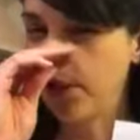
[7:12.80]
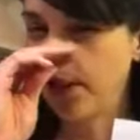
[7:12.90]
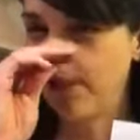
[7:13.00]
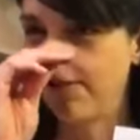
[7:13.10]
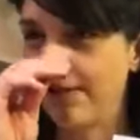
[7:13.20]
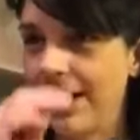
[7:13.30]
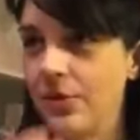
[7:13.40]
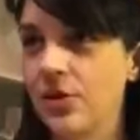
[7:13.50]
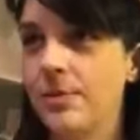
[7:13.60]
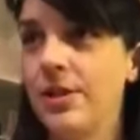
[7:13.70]
what I've
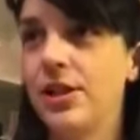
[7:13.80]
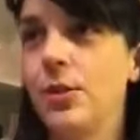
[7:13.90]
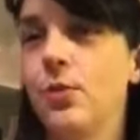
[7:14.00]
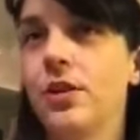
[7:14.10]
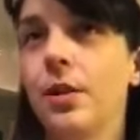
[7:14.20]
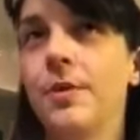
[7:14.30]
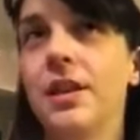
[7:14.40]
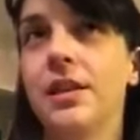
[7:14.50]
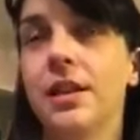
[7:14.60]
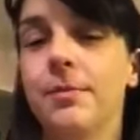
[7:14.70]
found, especially with
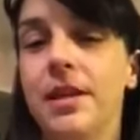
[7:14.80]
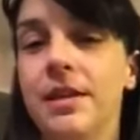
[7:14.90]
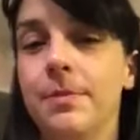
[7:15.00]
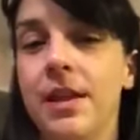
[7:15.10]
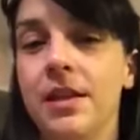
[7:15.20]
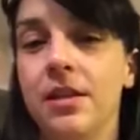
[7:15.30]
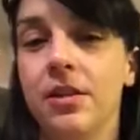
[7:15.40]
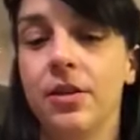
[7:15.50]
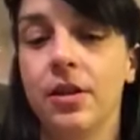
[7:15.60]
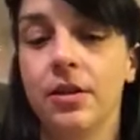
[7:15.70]
coming into the mixed
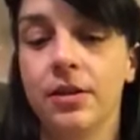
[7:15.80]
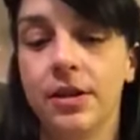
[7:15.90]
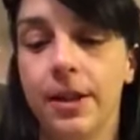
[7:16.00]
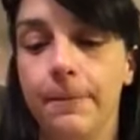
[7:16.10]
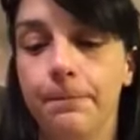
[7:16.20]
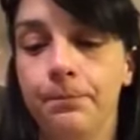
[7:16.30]
media, that